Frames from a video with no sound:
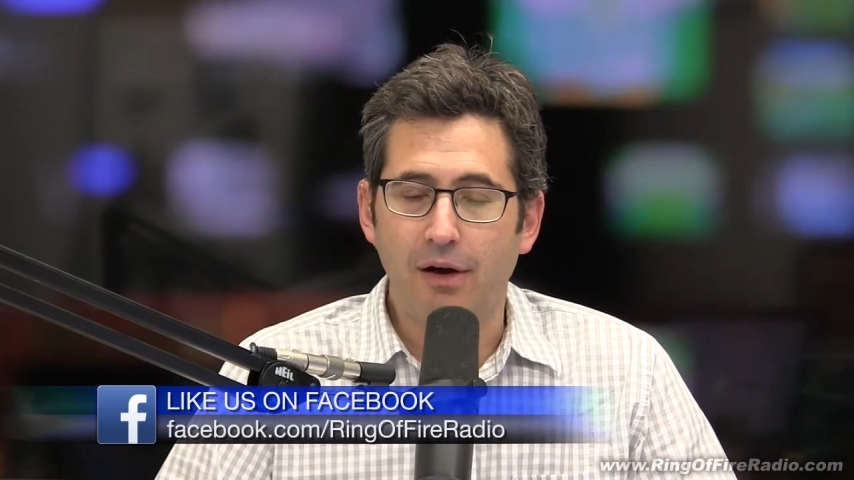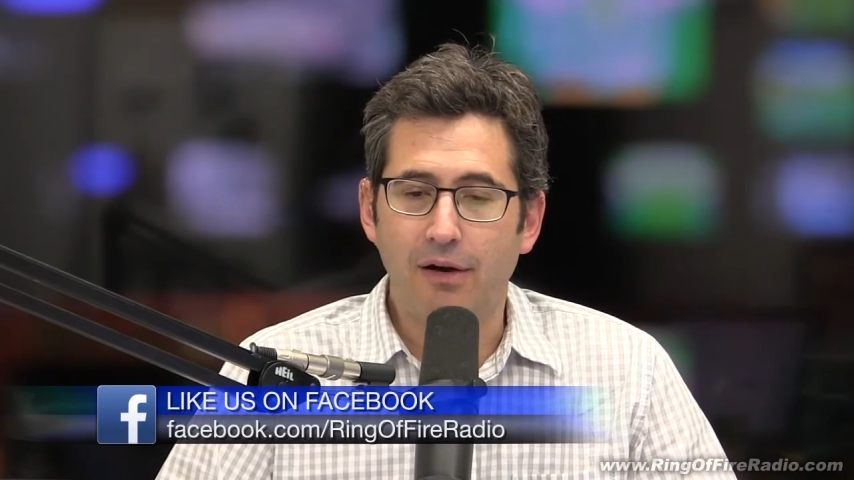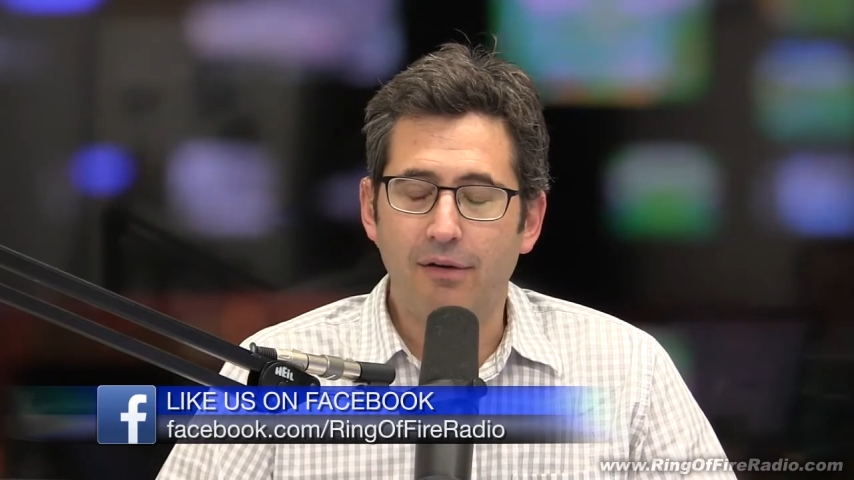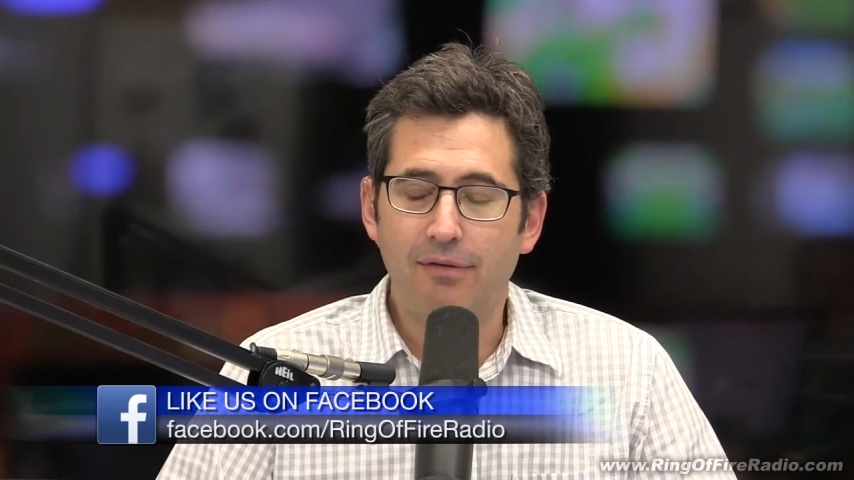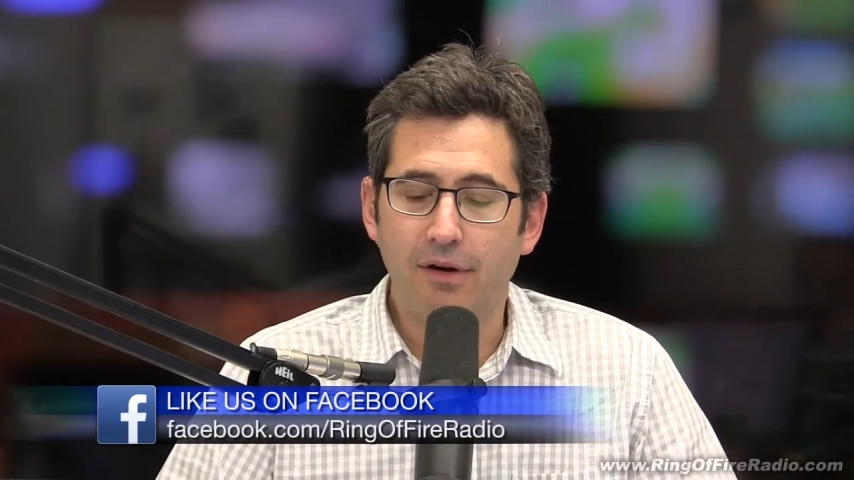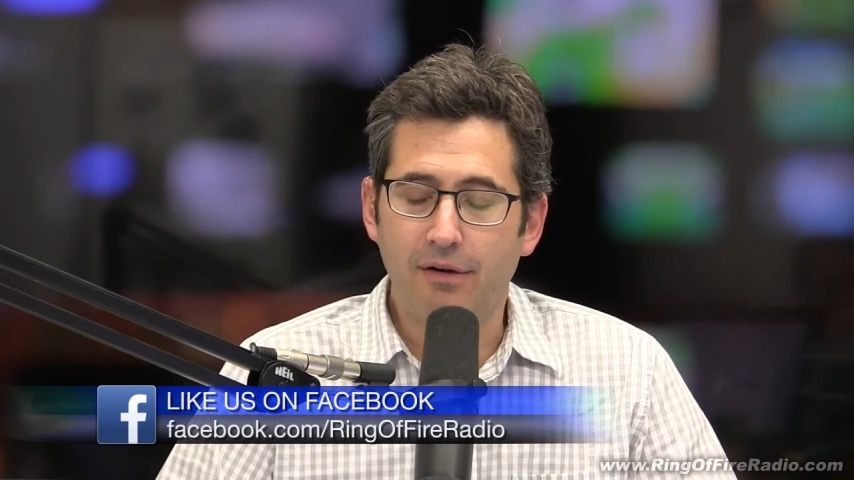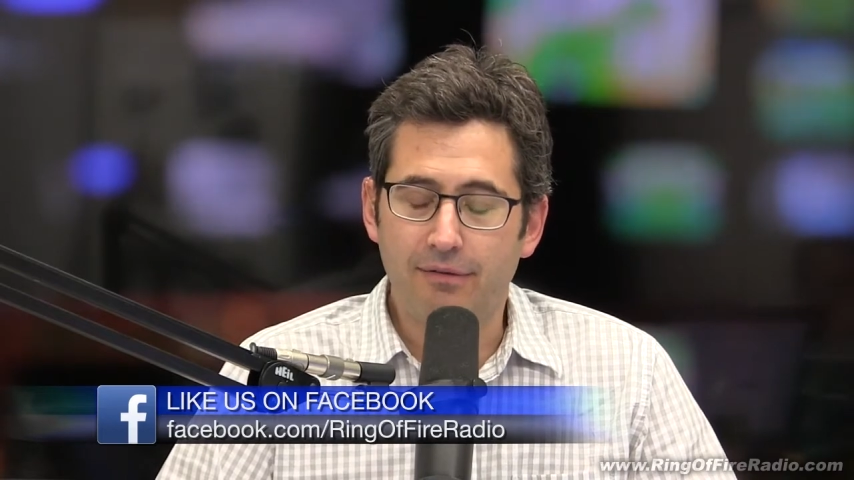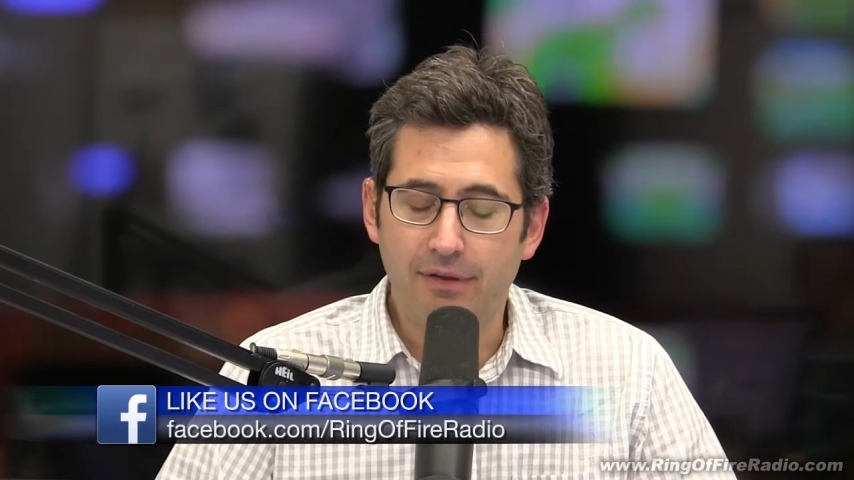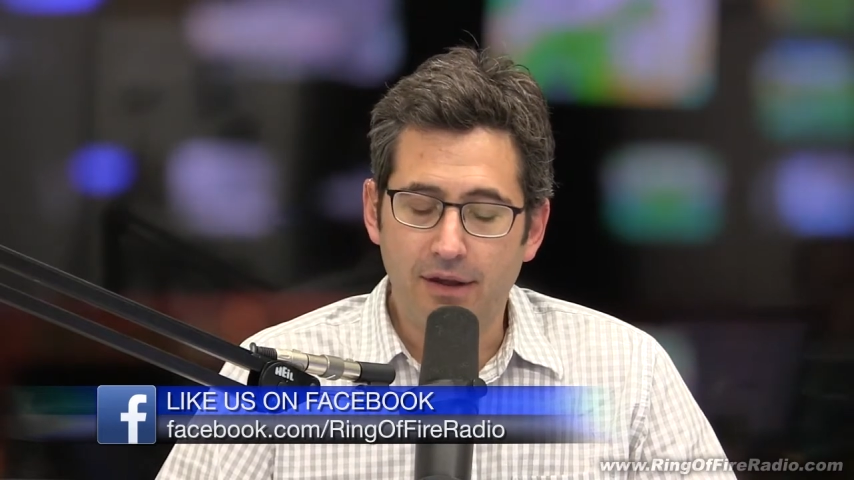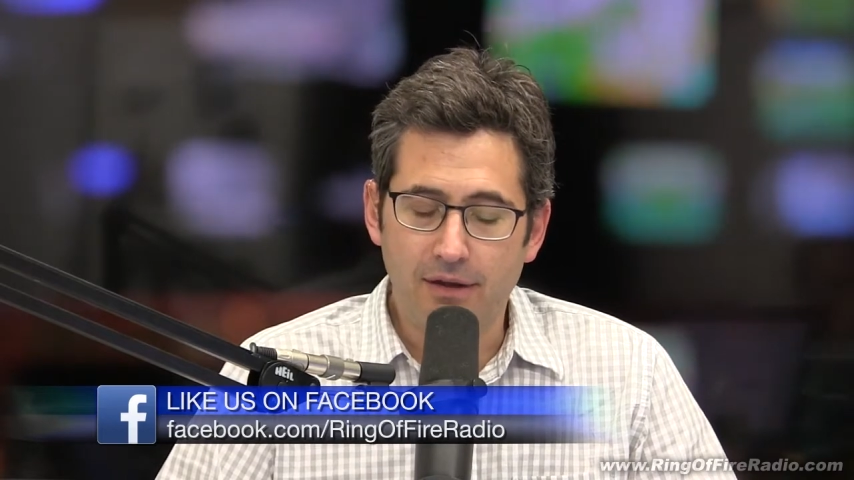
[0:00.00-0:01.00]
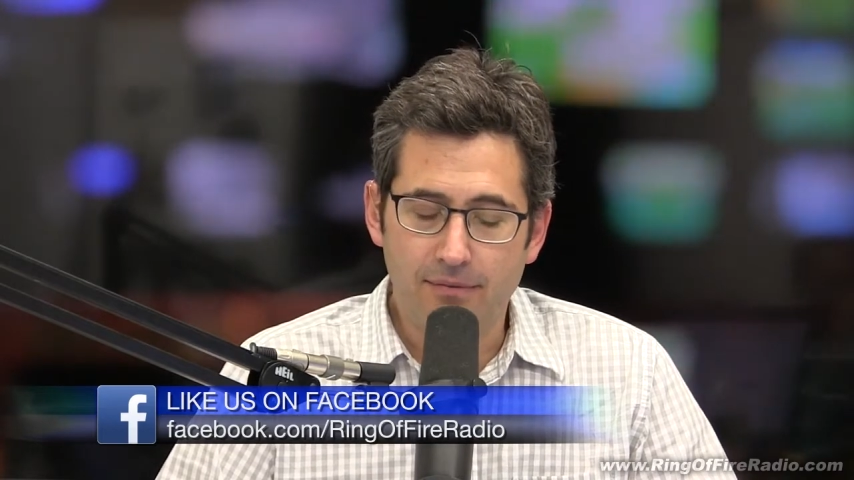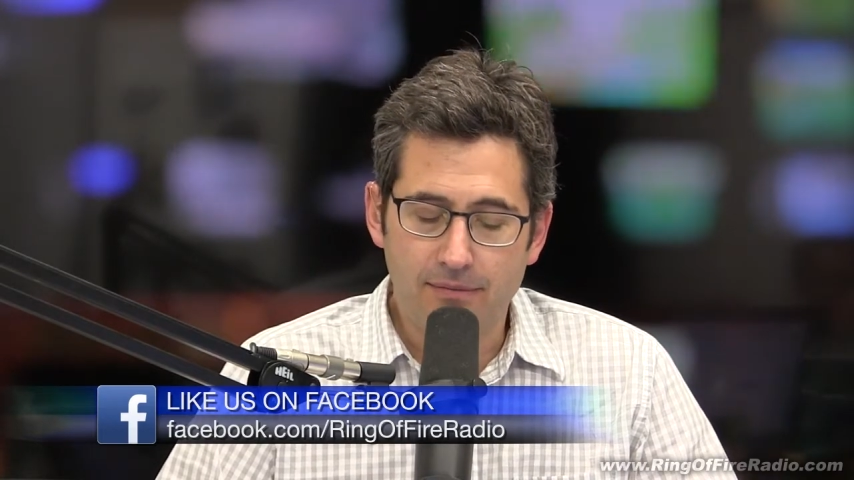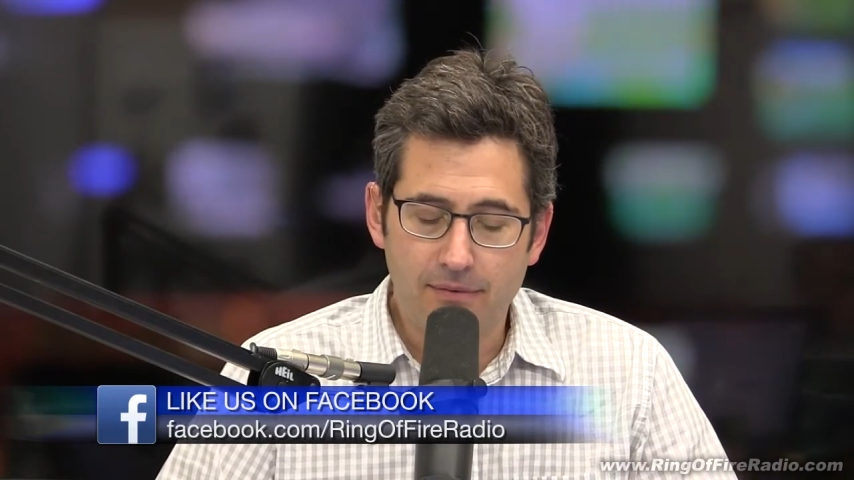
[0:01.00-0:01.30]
of, of the,